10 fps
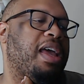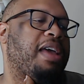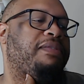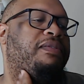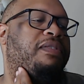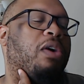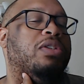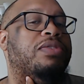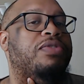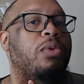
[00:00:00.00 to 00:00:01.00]
If
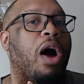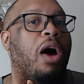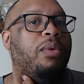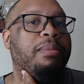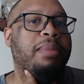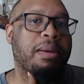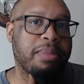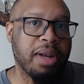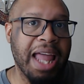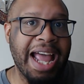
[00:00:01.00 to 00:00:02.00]
those of you all
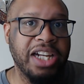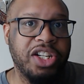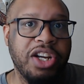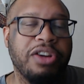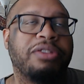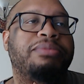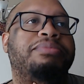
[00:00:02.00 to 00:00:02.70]
remember last year,